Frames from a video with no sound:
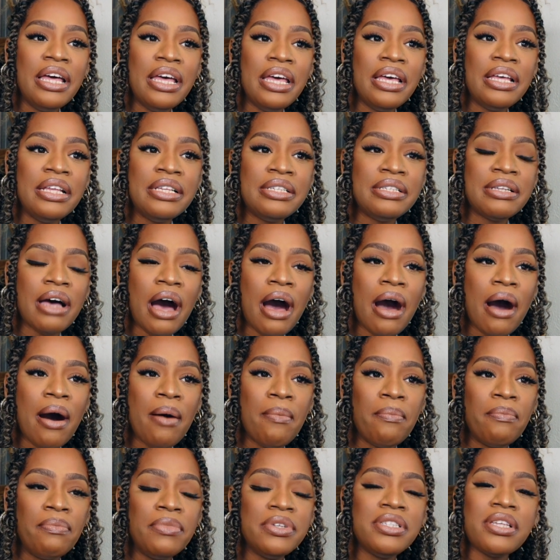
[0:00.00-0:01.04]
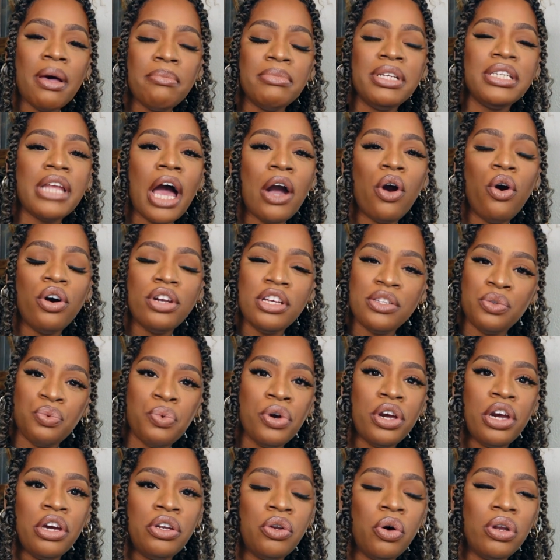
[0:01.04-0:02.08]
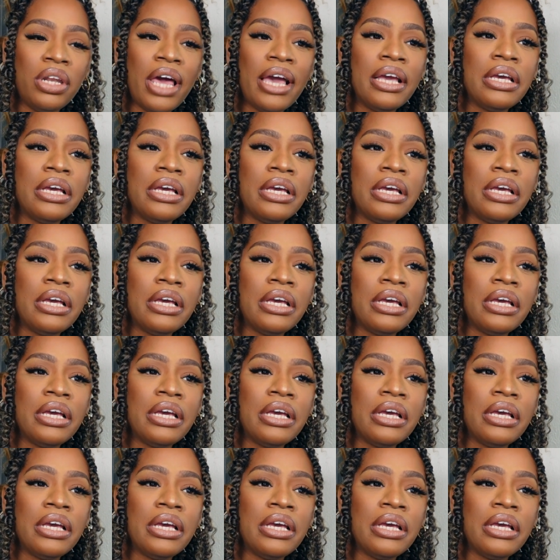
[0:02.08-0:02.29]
is something that God is working on.